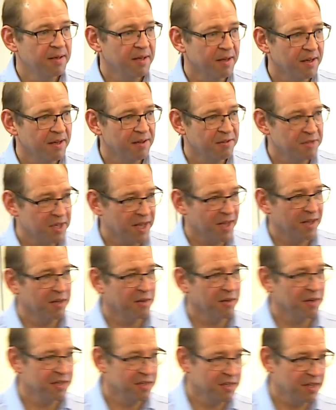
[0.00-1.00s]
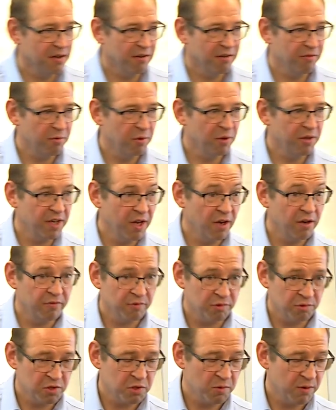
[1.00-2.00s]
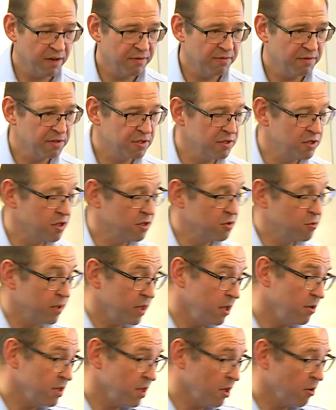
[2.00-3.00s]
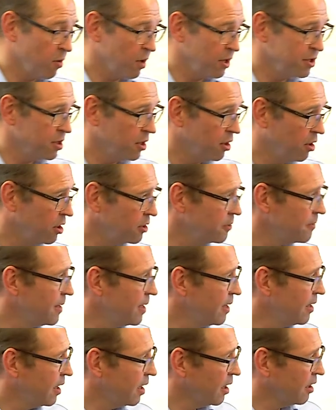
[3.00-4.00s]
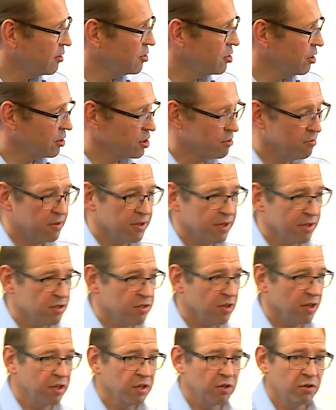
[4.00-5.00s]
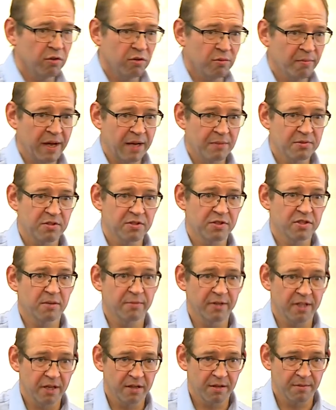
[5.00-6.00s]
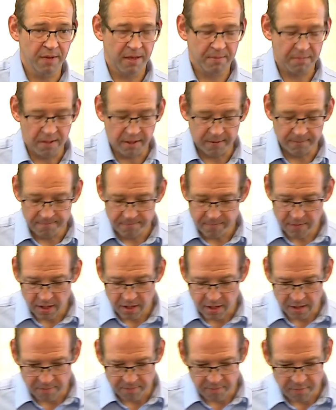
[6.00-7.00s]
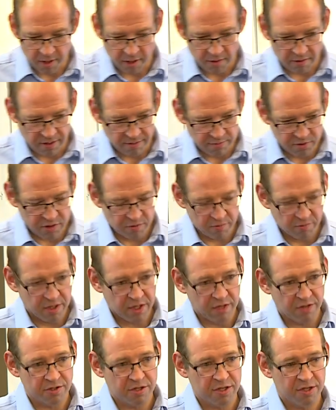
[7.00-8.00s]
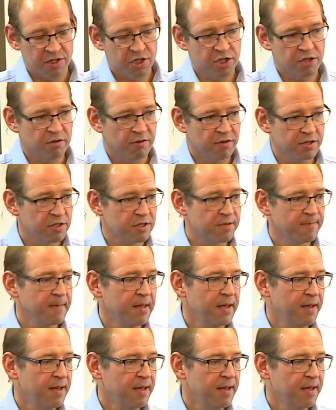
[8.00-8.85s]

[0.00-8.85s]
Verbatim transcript: uh, to get an idea of what the overall square footage is. We use it quite a lot in conjunction with things like Google Maps and some of the other mapping um, programs that we use in insurance.